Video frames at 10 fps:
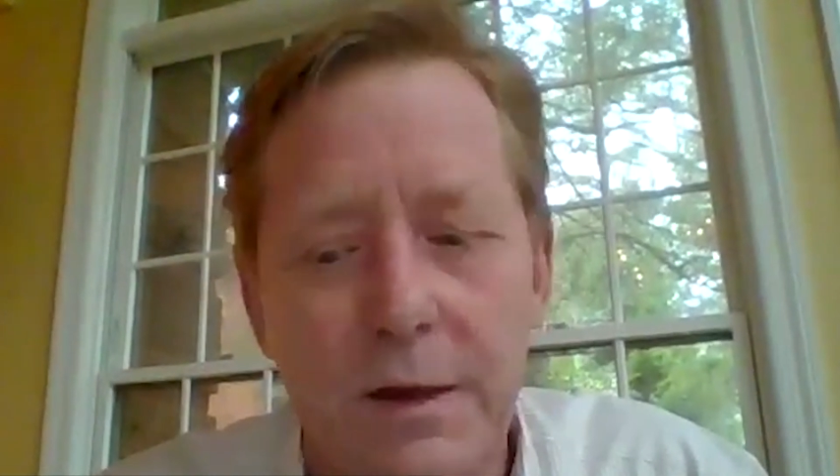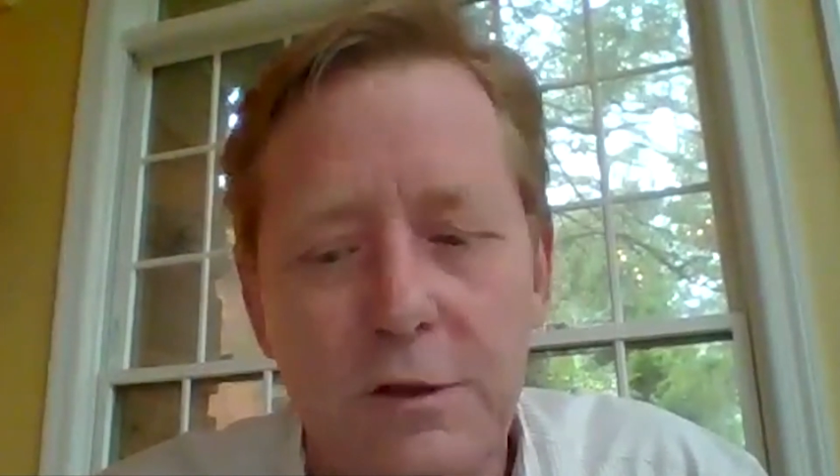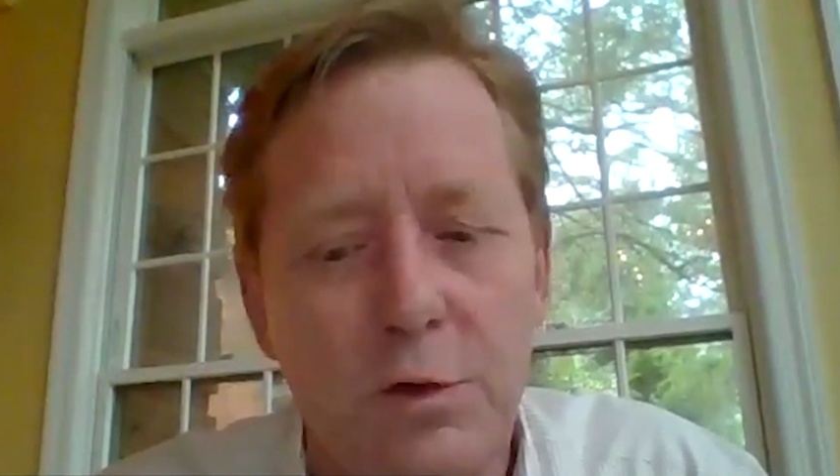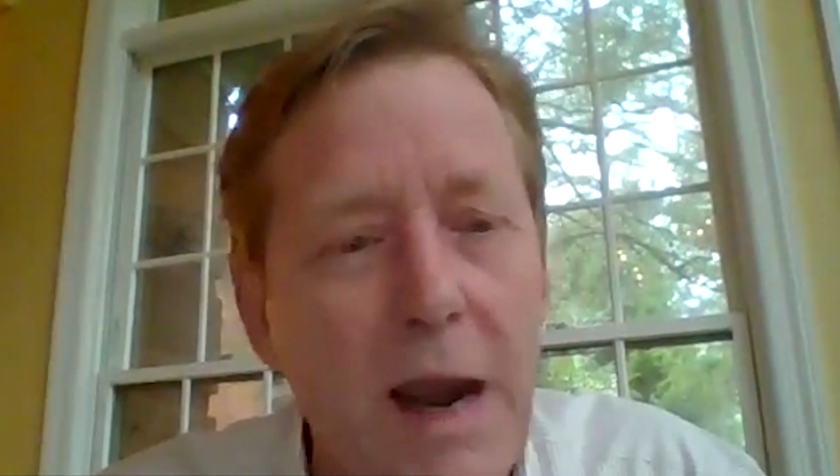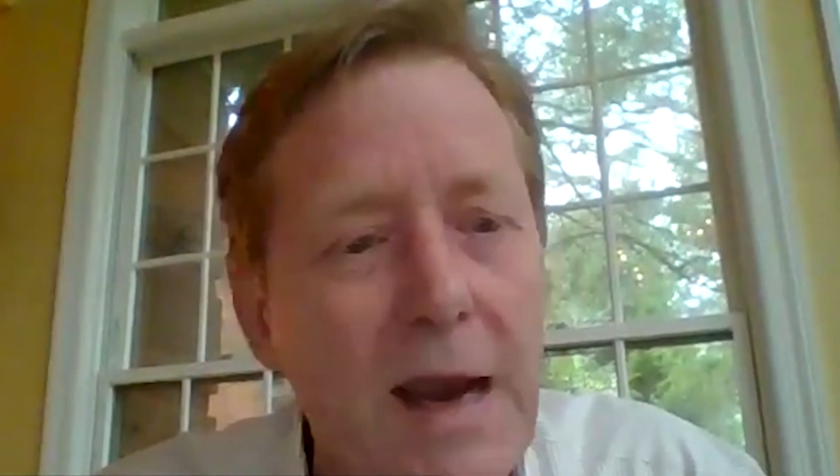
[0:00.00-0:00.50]

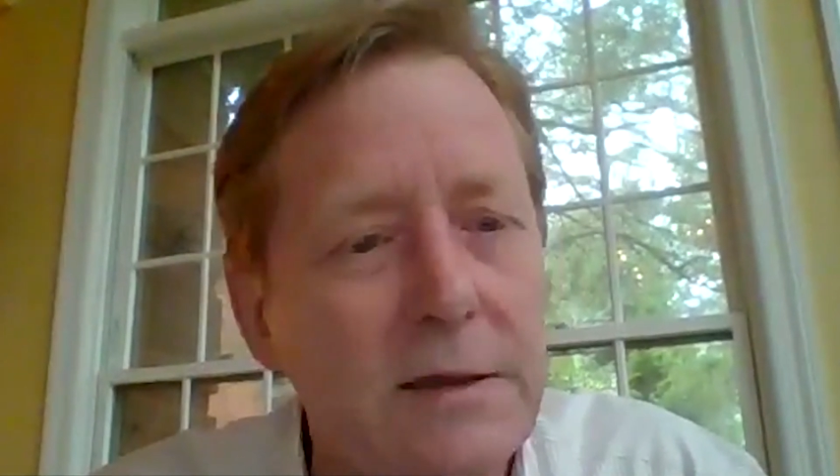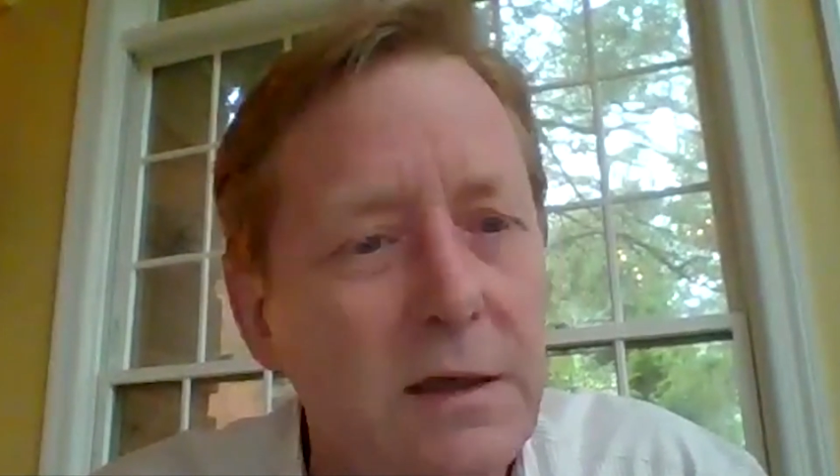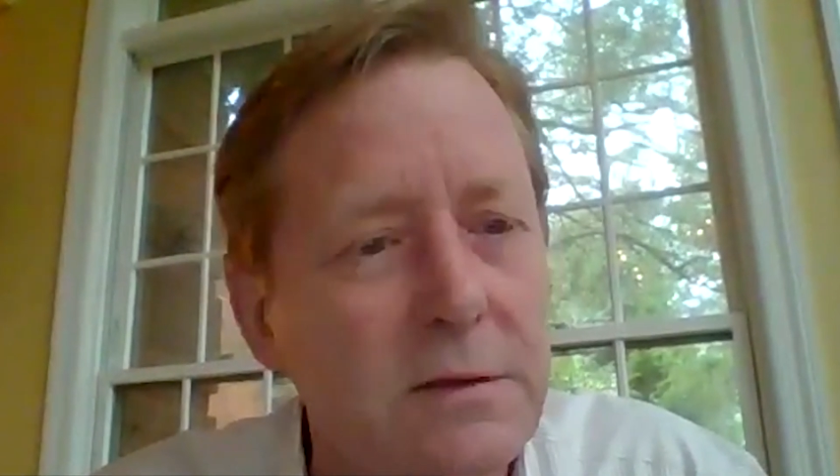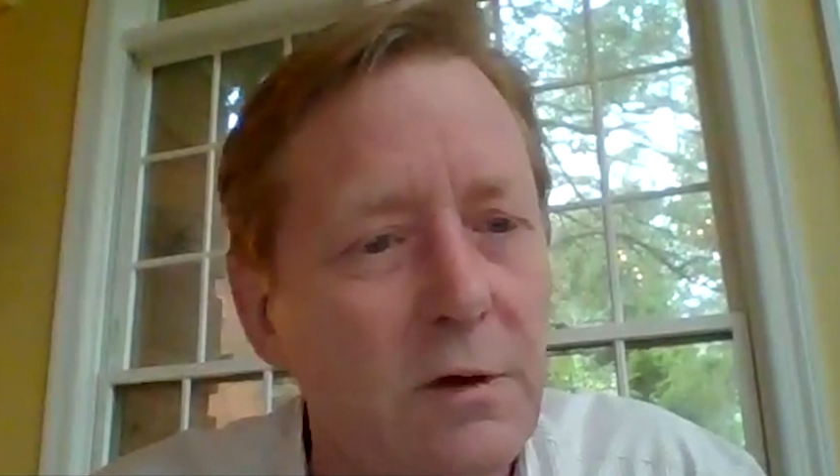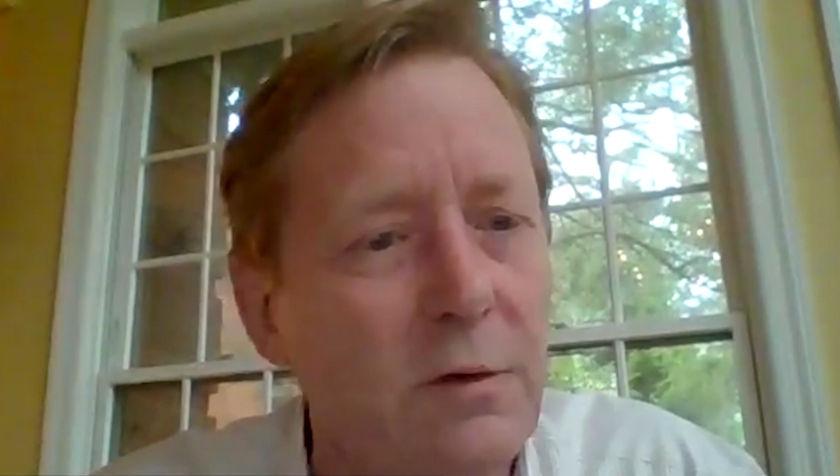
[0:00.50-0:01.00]

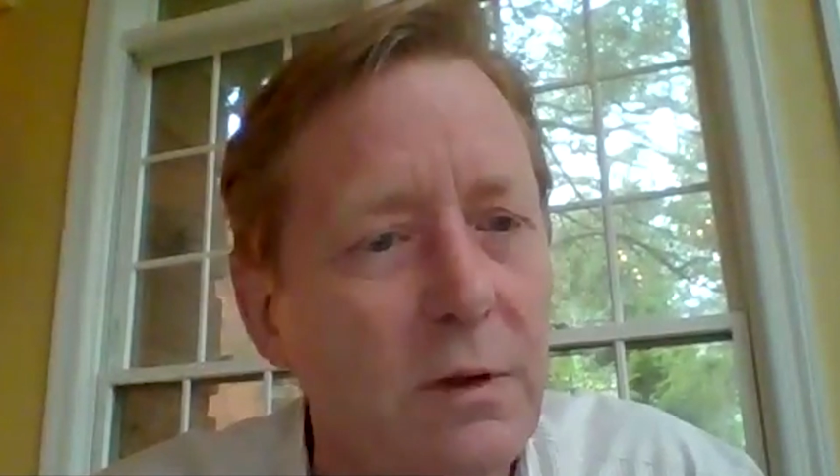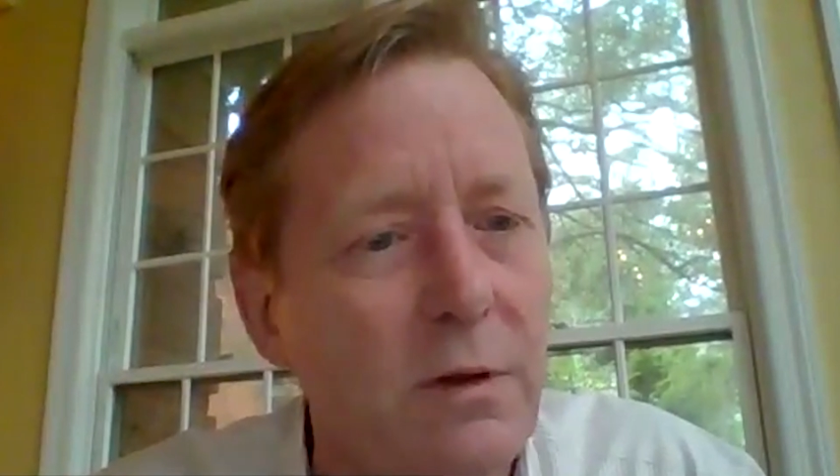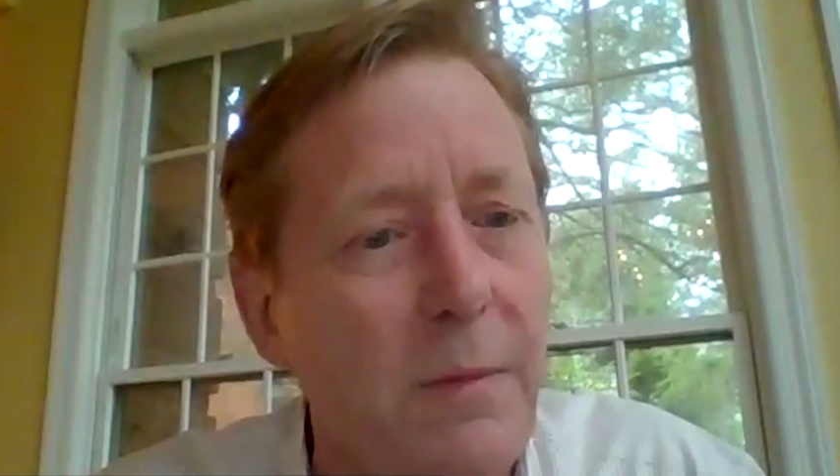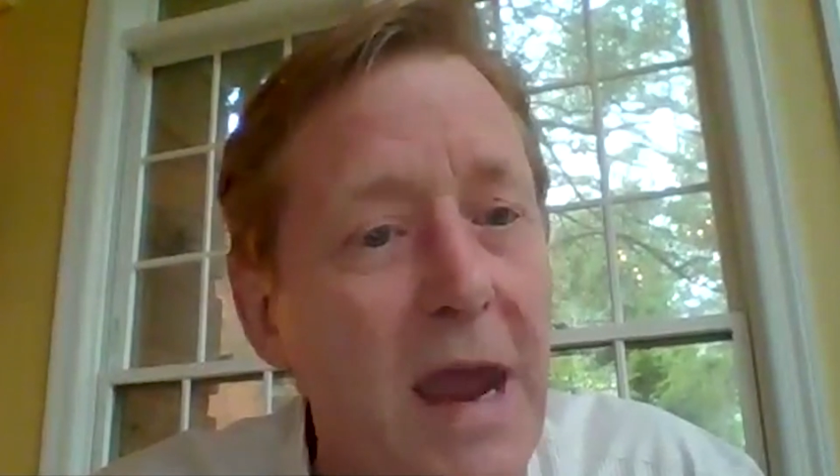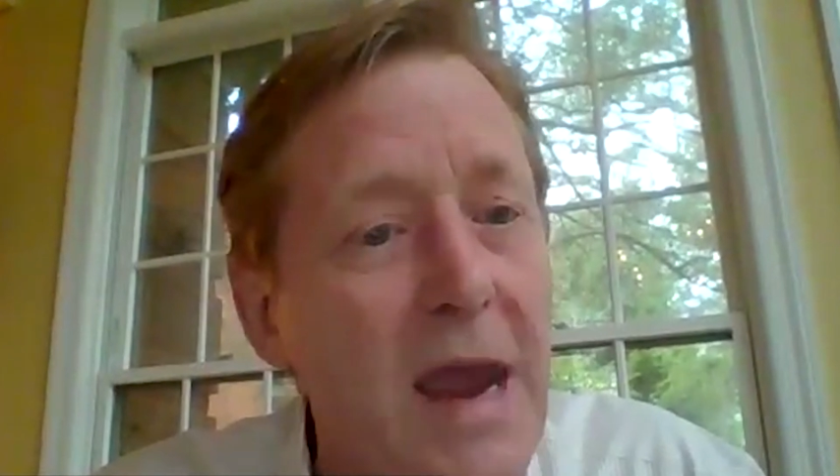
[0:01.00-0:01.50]
attractants or
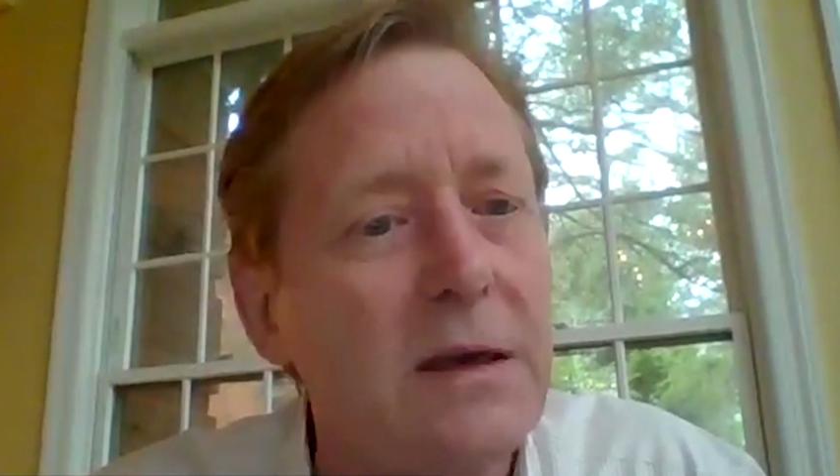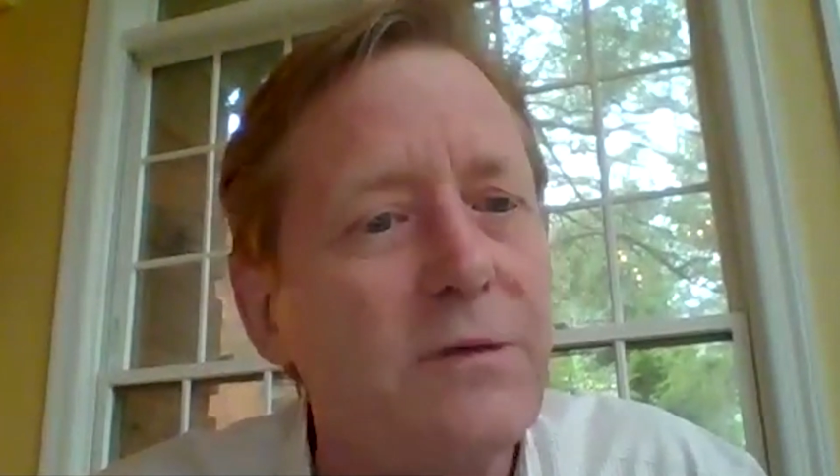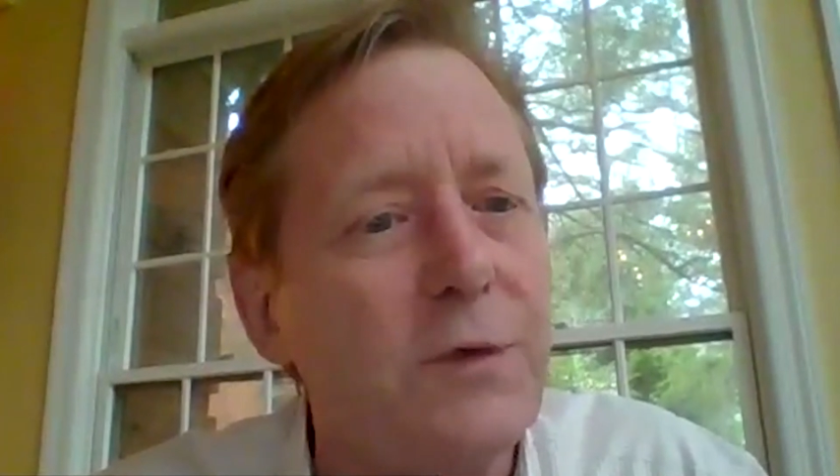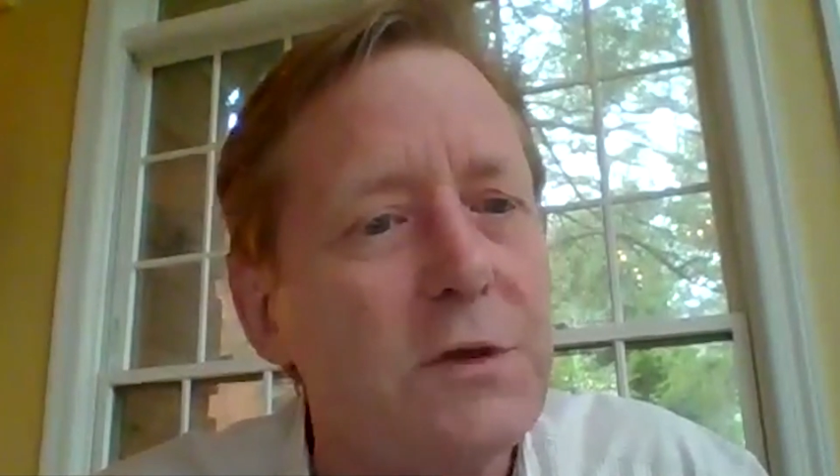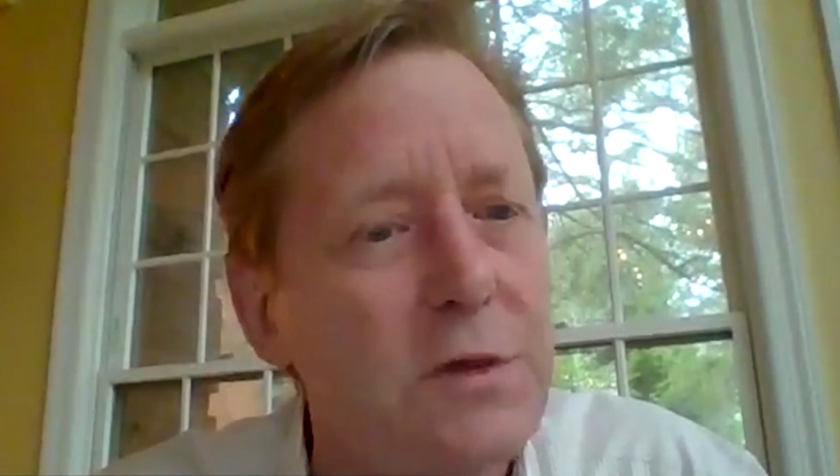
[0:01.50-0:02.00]
the
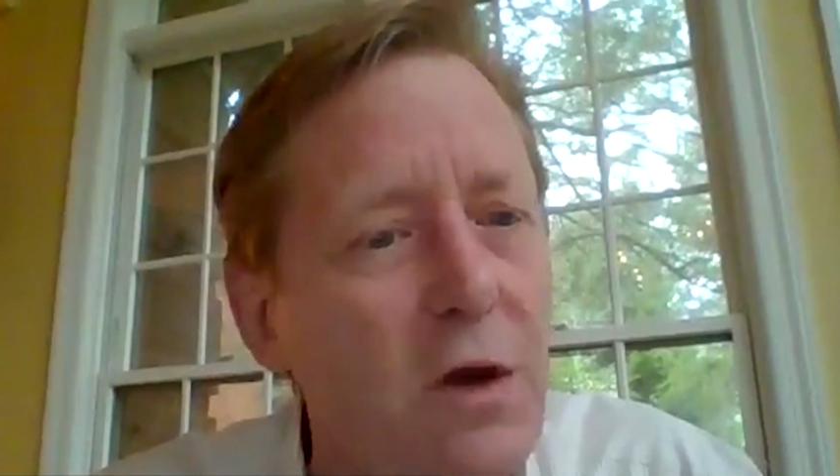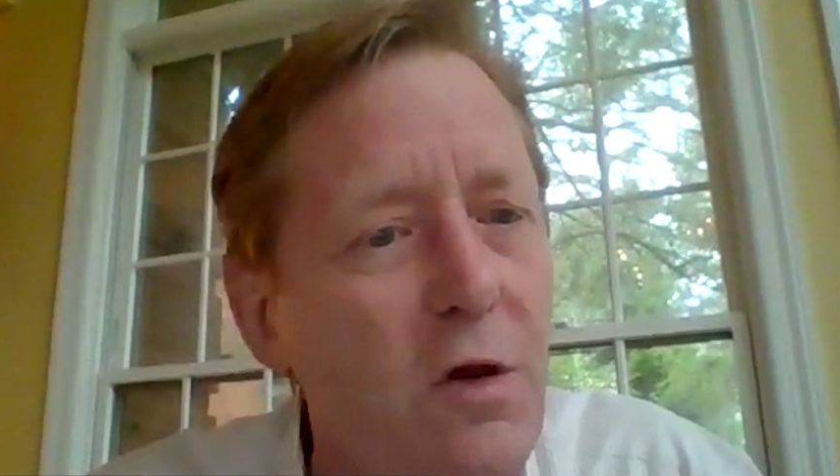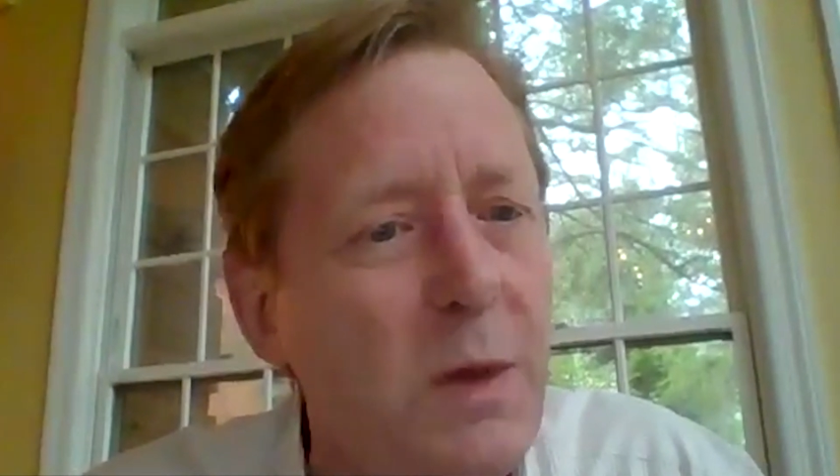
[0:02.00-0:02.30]
magnets for so